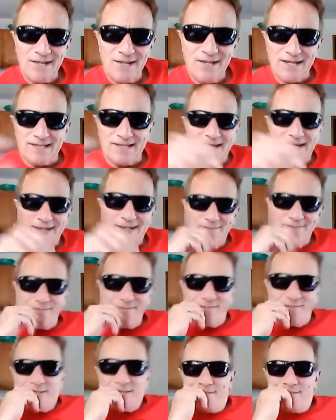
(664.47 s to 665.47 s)
I like that
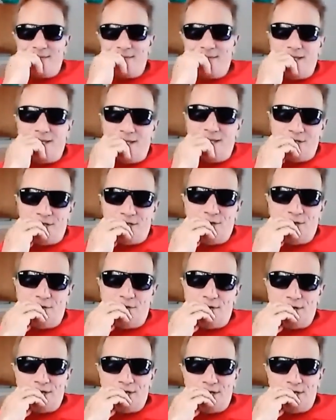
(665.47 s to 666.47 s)

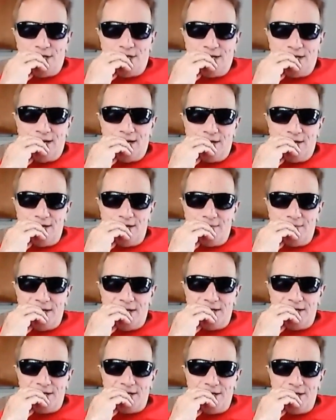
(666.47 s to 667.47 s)
story she shared on
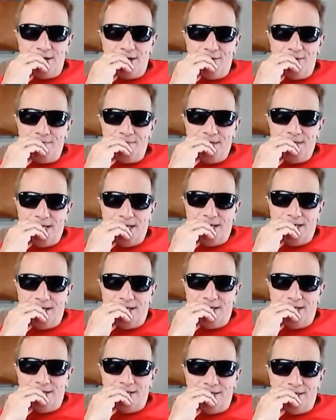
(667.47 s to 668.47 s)
my show.
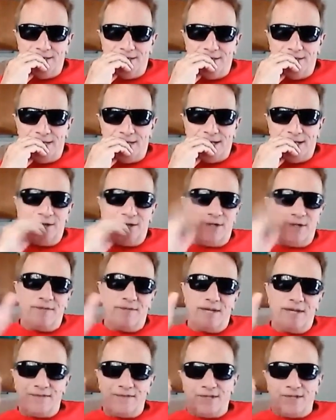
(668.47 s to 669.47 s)
They
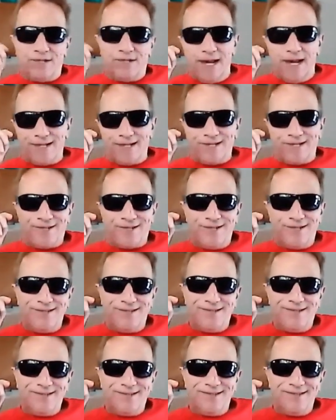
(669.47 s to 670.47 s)
couldn't even have
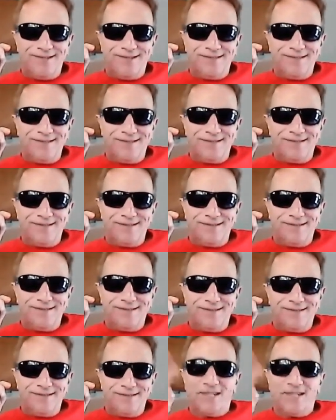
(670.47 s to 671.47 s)
sex.
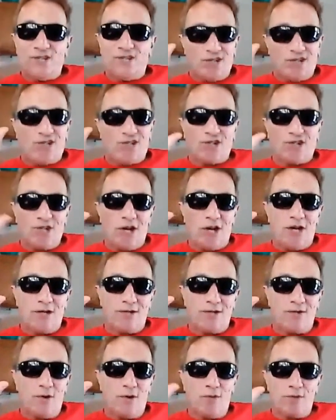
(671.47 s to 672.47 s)
This is the
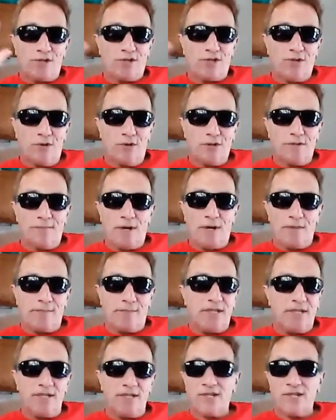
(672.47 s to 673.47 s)
stud always talking
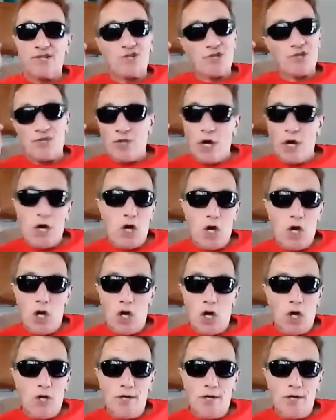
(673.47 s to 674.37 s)
about being the stud.